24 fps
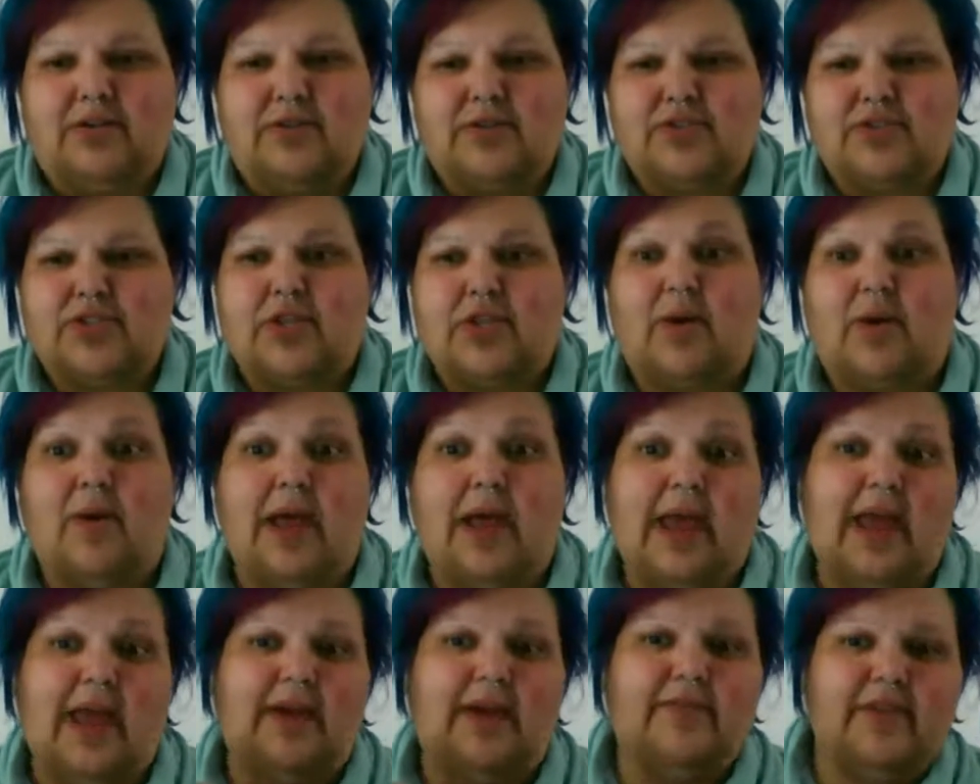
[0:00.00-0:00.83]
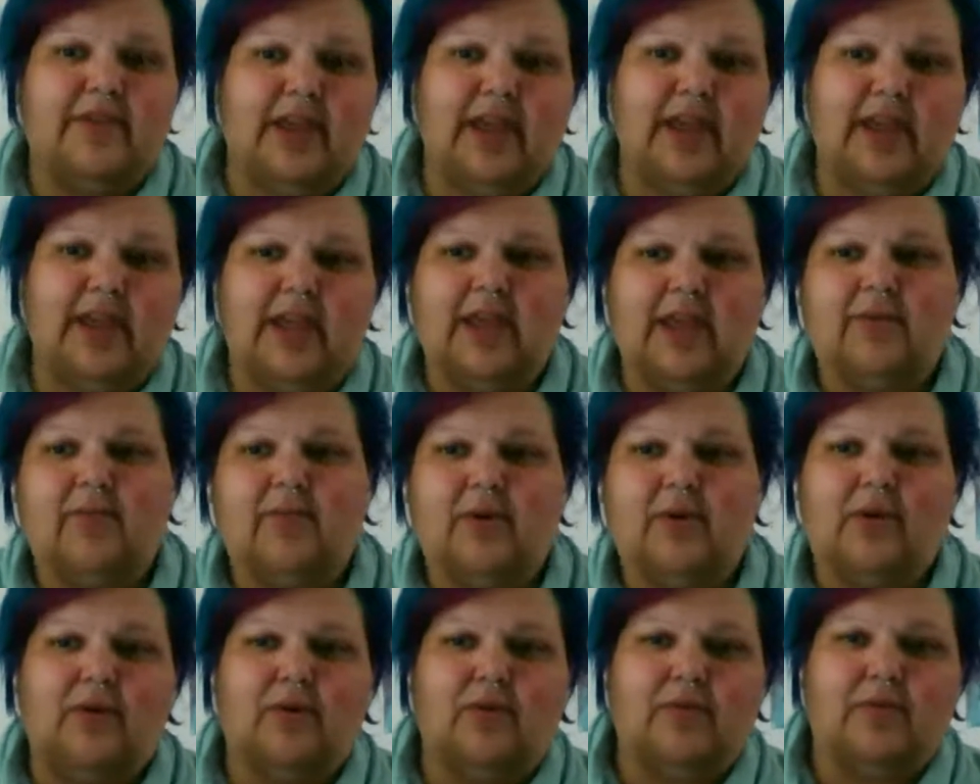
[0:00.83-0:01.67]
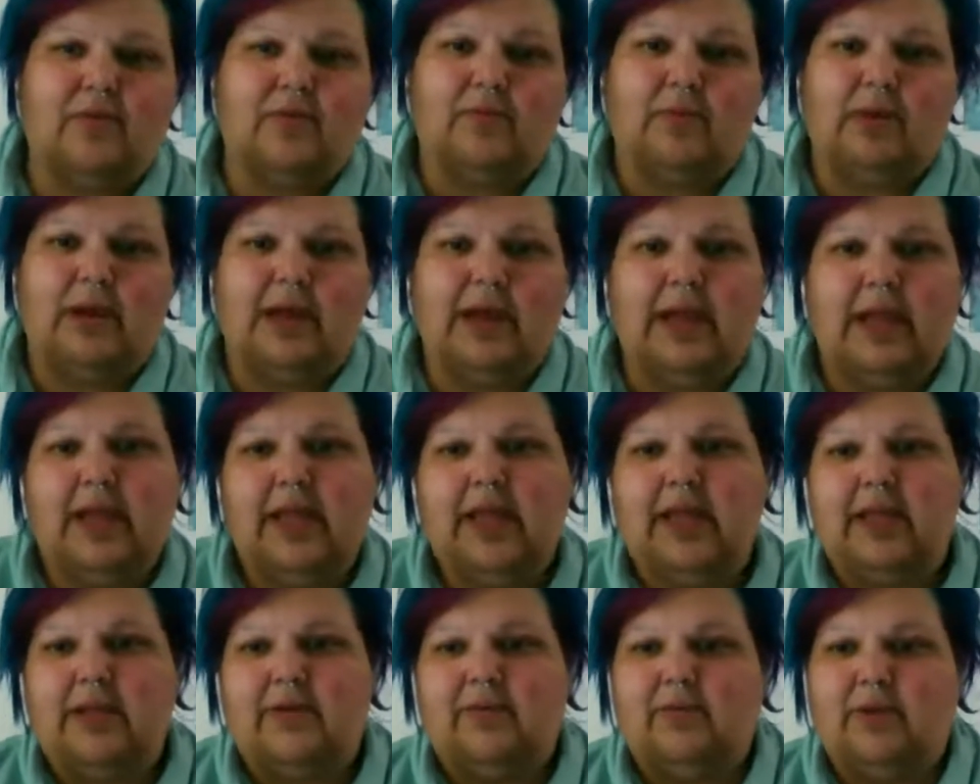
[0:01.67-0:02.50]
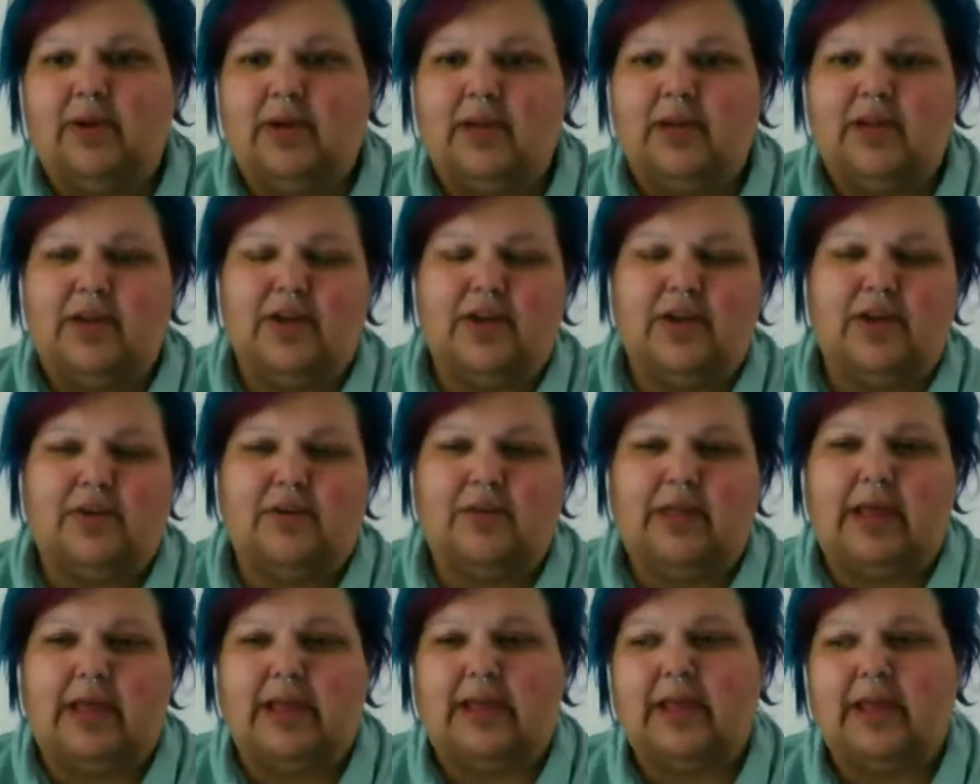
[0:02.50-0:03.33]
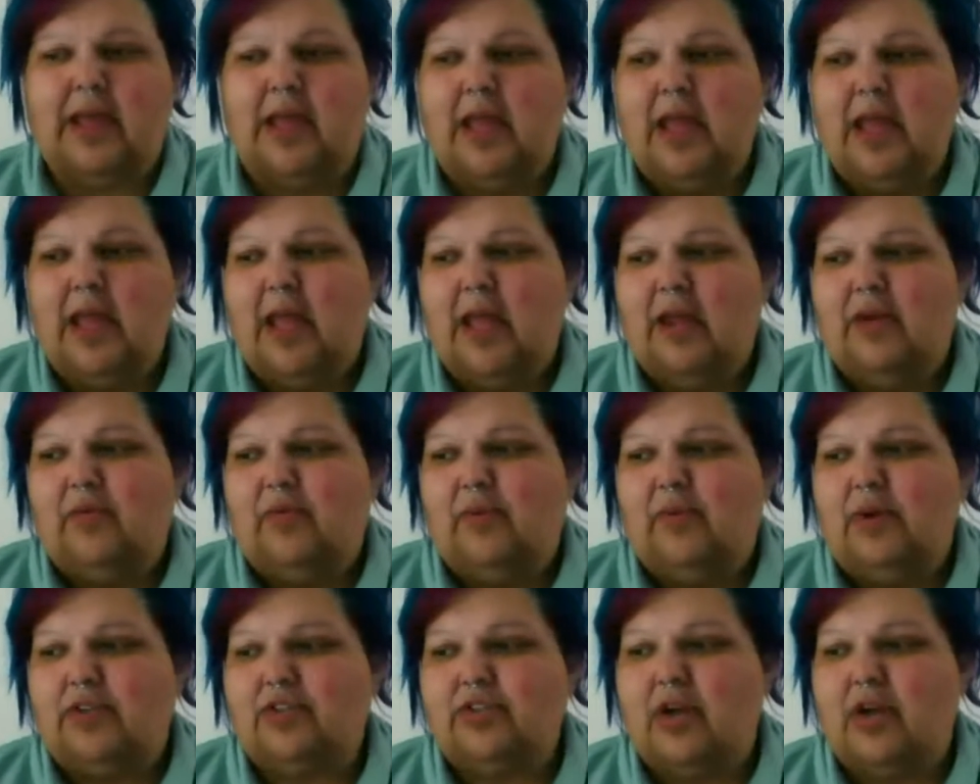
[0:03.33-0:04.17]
so heavy and we're overweight and we're, you know, like we're